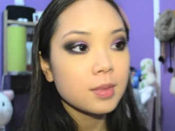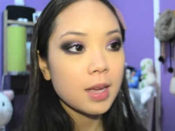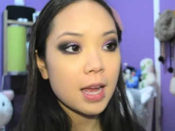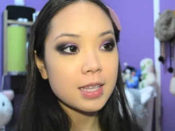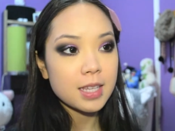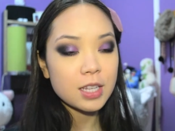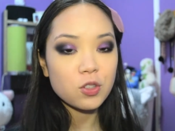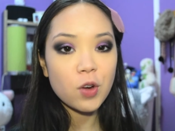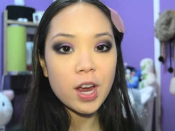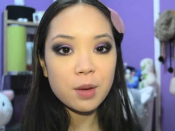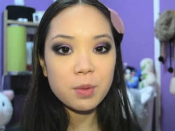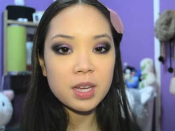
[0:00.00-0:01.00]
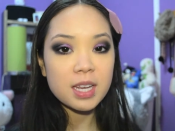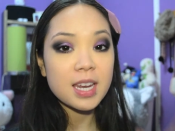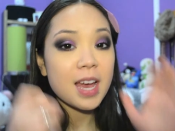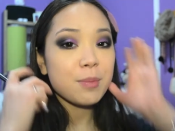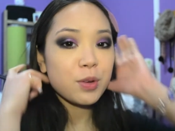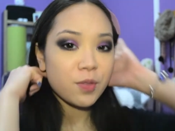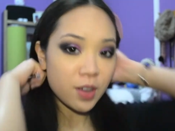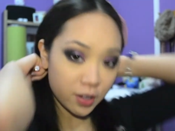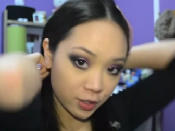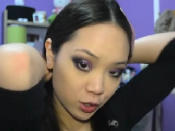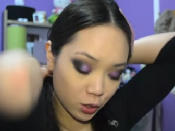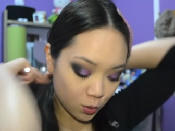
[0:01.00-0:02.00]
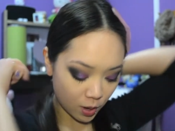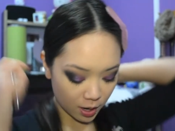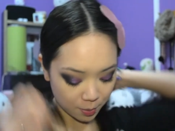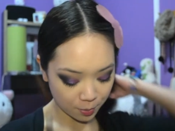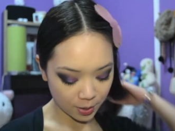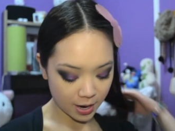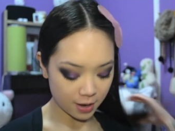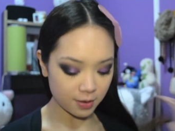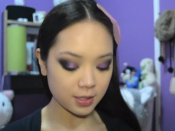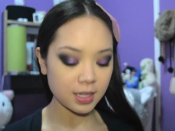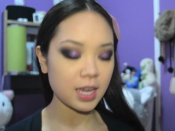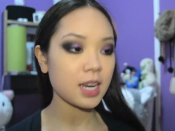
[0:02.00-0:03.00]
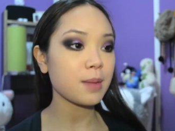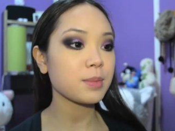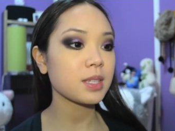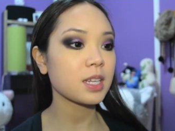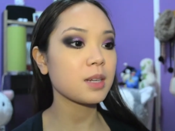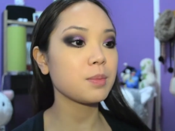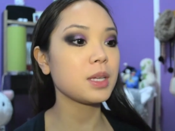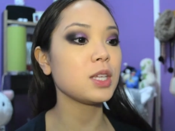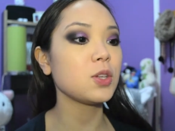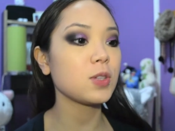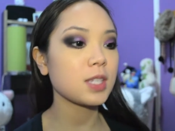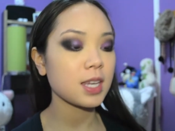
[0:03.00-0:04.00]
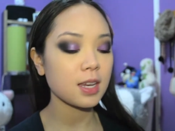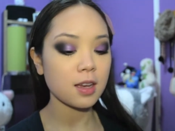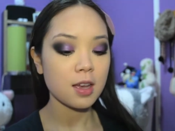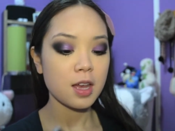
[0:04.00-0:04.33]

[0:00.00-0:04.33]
As that drying, we can now move on to our brows, and I'm just going to be using